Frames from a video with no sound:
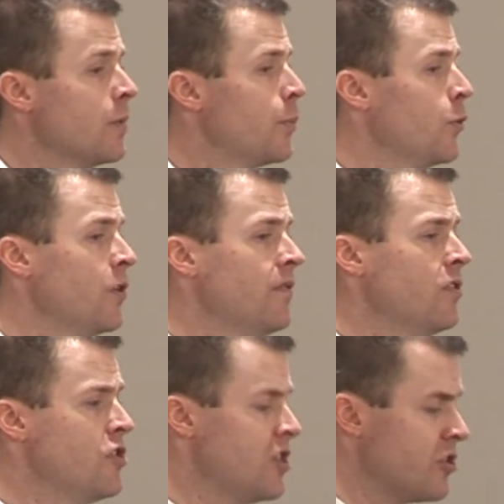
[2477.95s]
and
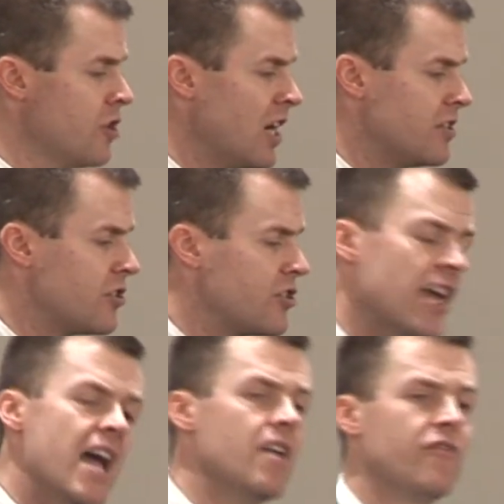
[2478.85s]
privilege is not to
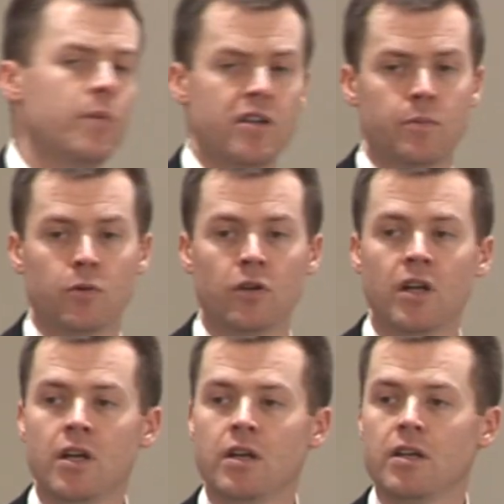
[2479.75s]
save people,
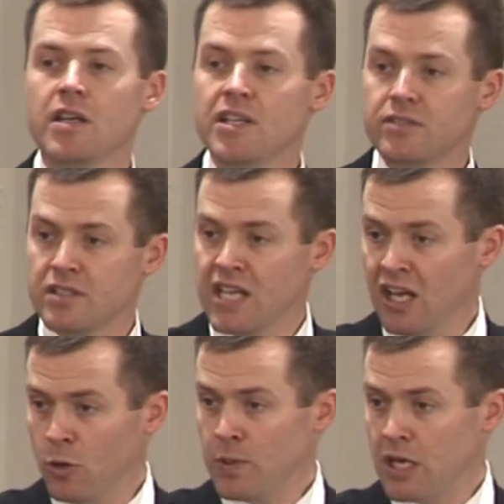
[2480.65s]
it's to
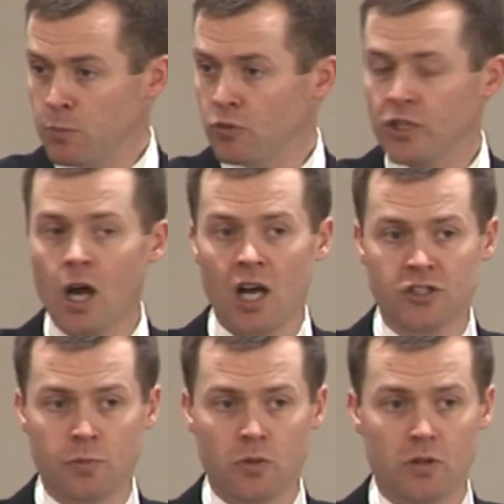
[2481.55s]
tell people the
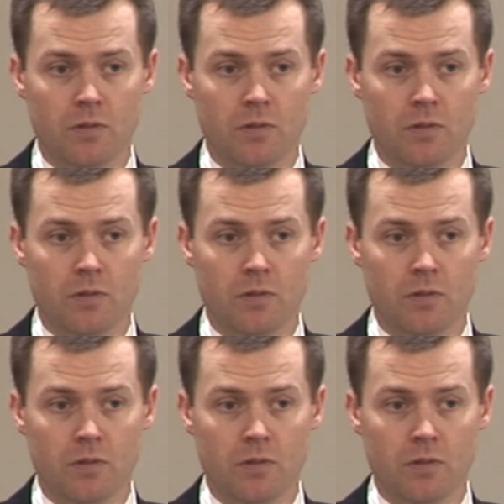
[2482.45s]
gospel.